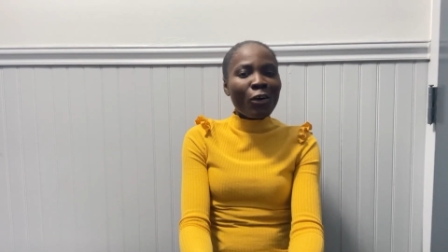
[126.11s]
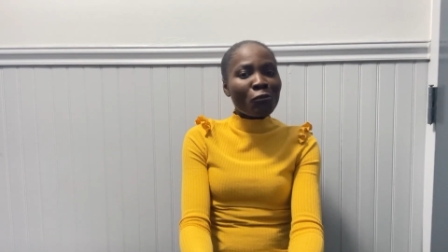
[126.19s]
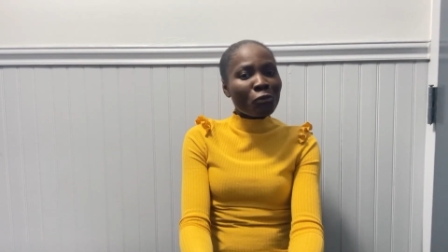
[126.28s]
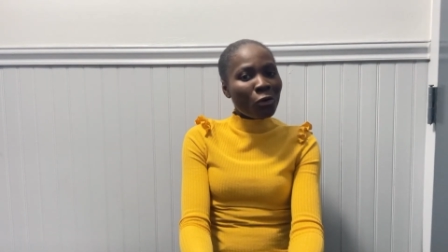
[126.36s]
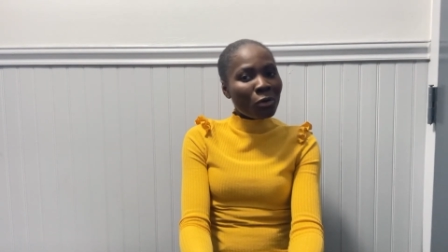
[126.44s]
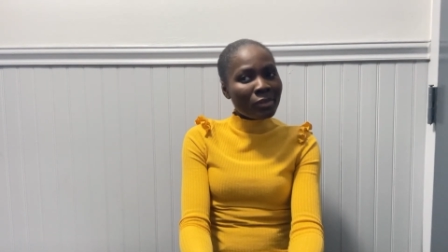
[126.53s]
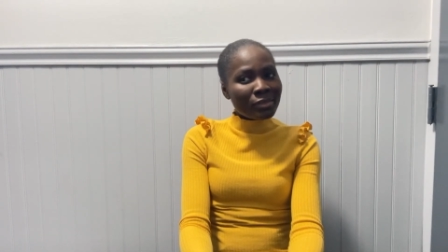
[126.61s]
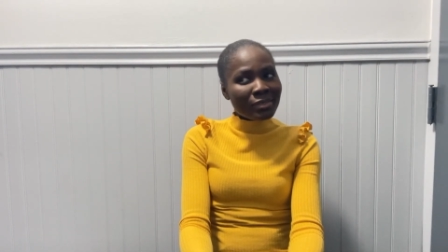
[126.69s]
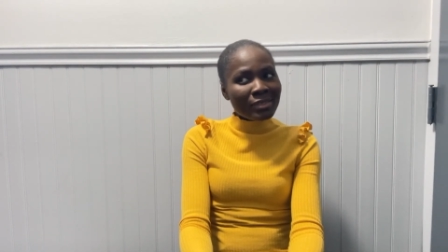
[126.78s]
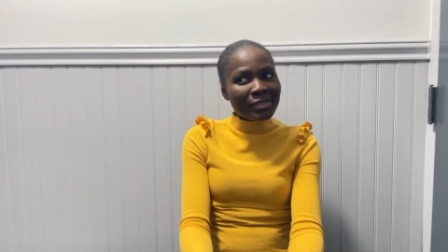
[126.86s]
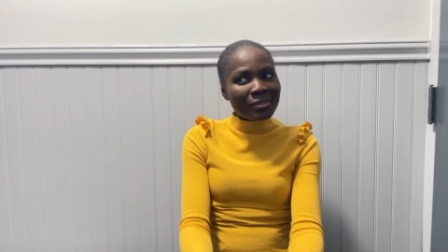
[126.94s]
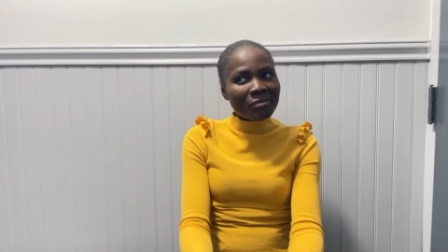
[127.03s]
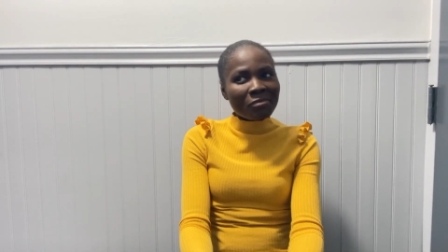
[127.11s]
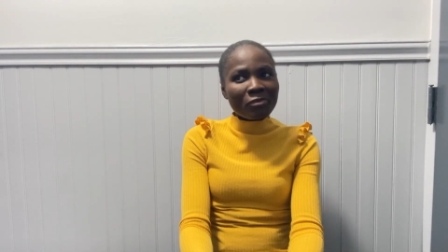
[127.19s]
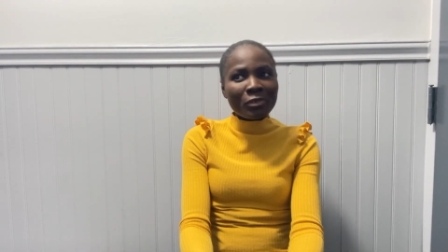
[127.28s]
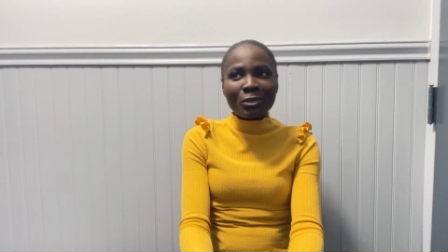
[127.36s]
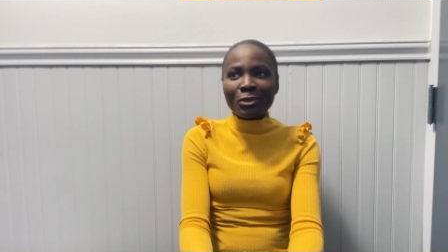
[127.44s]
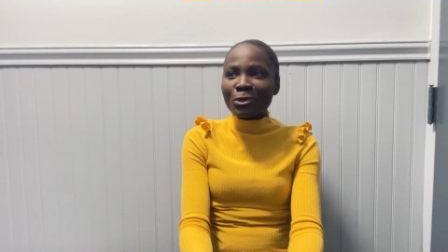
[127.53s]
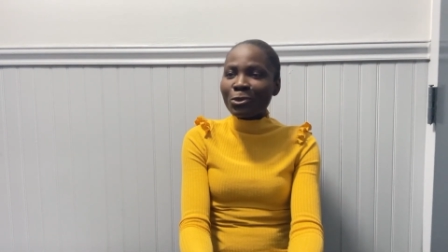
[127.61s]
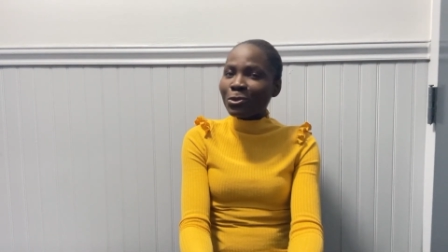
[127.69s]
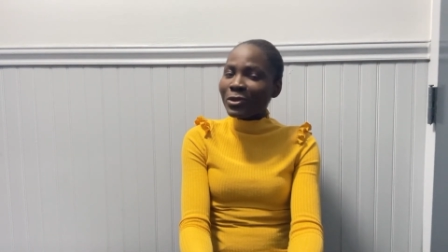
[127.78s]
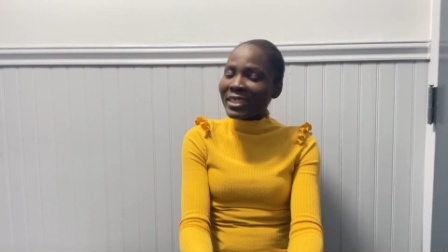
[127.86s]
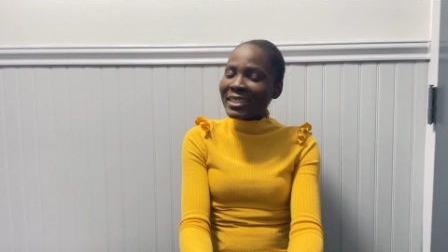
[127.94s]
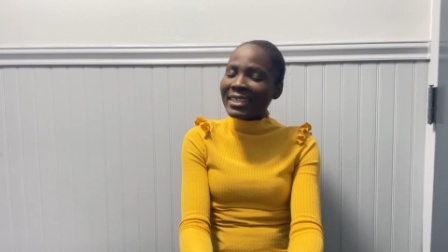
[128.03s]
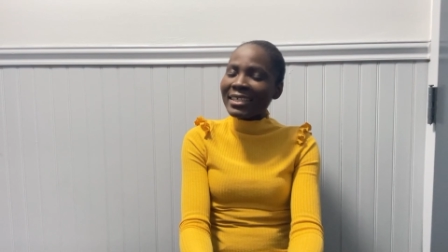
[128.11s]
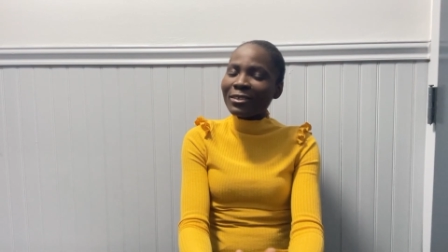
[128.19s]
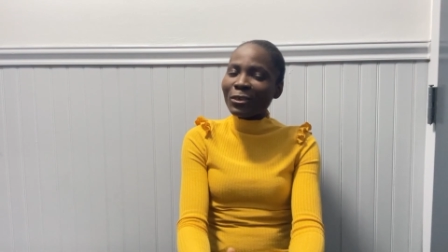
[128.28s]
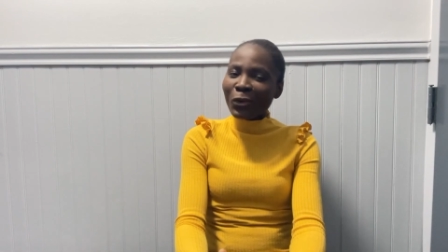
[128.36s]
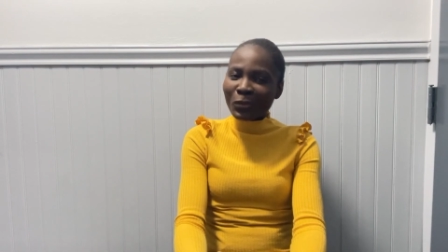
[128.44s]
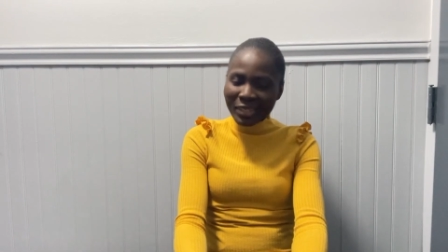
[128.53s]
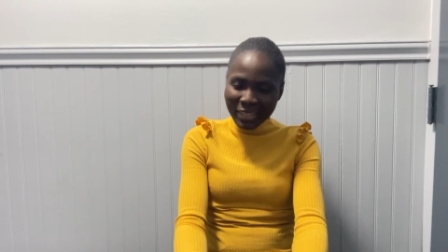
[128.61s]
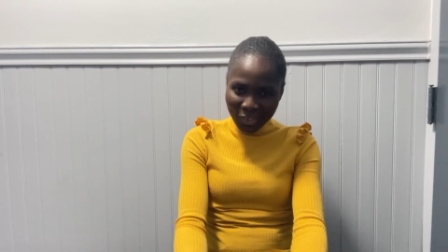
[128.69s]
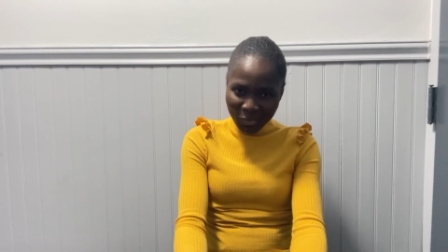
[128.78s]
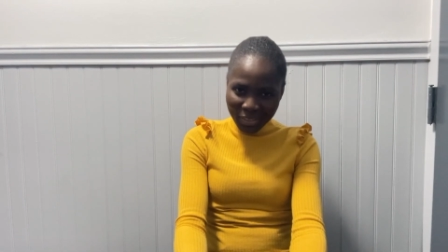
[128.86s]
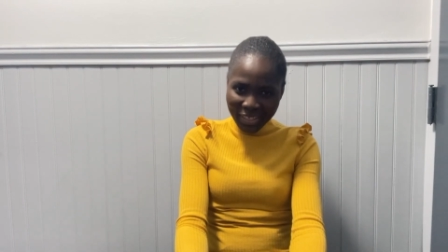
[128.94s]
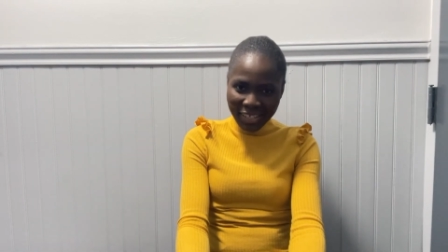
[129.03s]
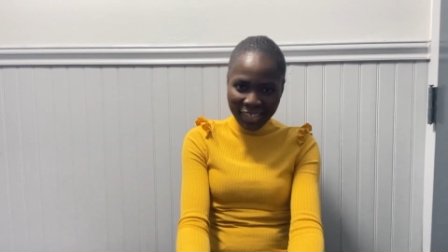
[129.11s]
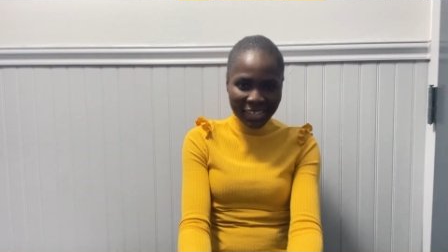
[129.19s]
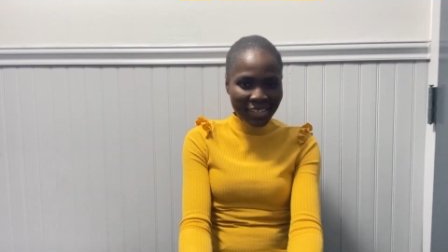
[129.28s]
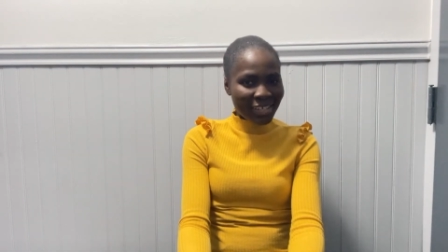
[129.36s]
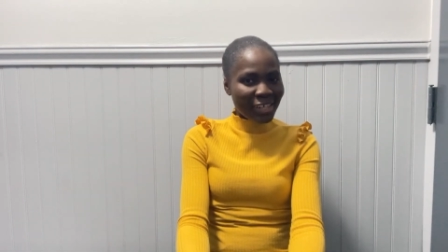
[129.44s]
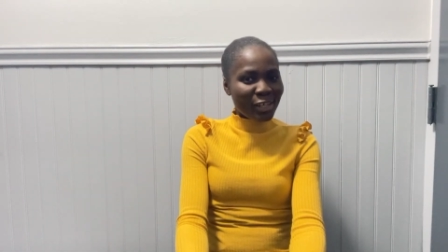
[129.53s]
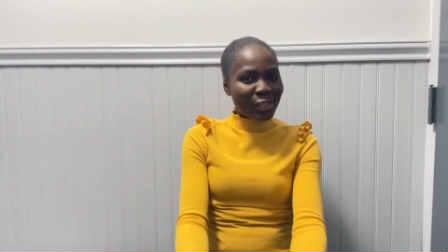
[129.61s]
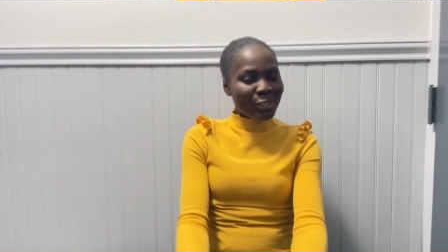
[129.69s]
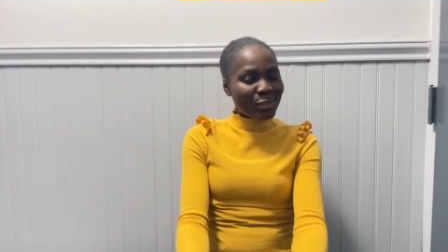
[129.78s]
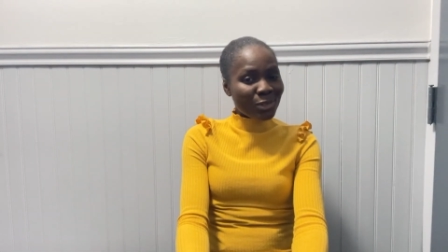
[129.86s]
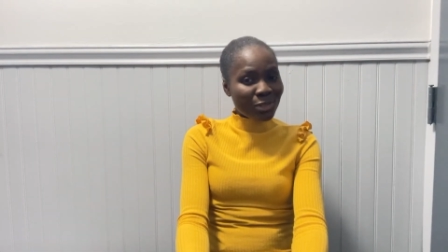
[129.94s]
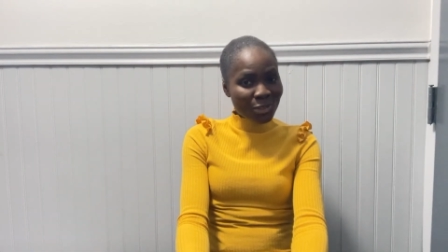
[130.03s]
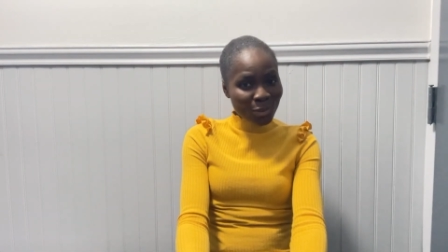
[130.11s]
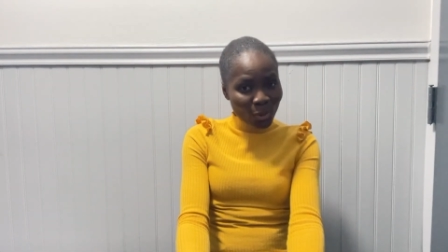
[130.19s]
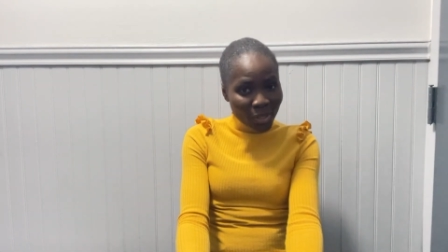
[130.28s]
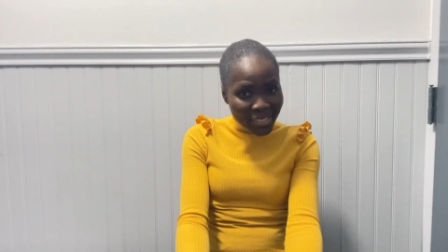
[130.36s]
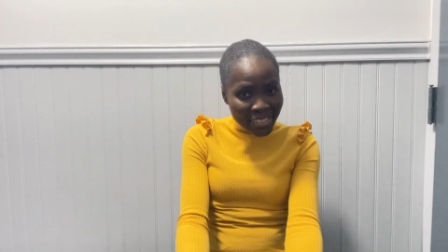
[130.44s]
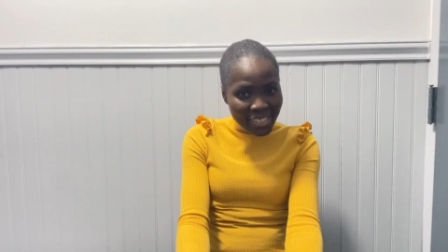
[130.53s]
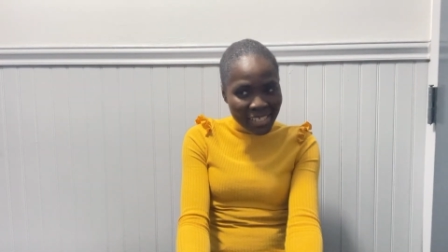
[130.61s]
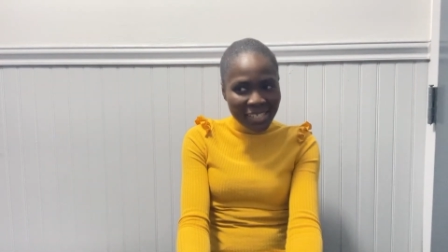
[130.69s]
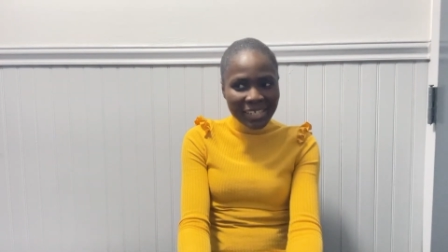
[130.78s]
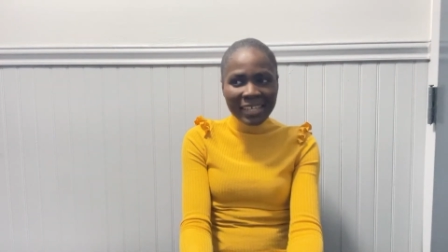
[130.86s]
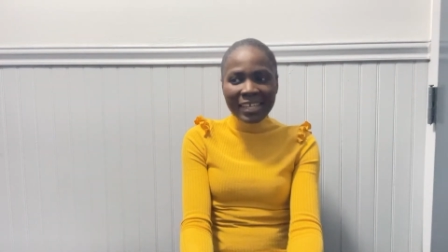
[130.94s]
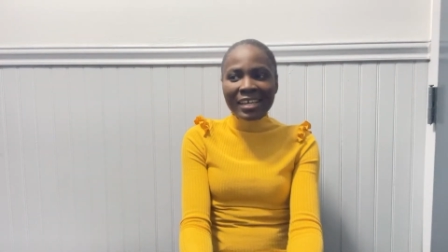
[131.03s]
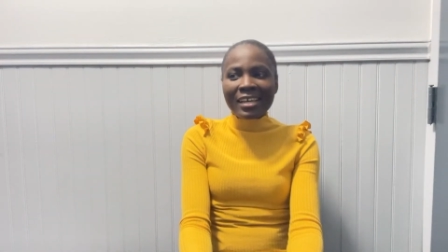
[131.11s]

of course for those who intend coming down here to study